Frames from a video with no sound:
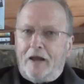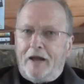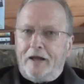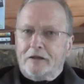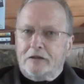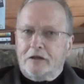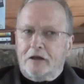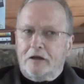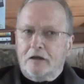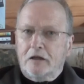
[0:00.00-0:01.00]
And
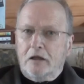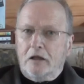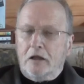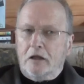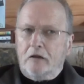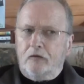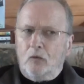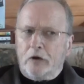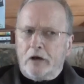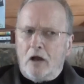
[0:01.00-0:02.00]
if
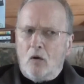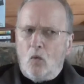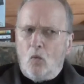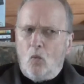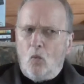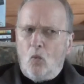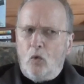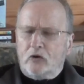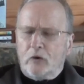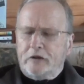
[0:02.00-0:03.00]
you want to know
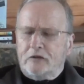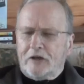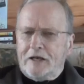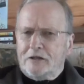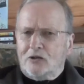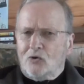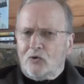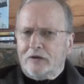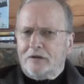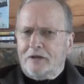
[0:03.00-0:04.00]
which way to take the
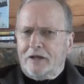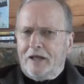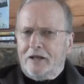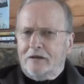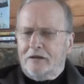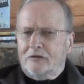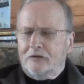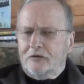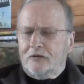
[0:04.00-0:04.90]
corner, again,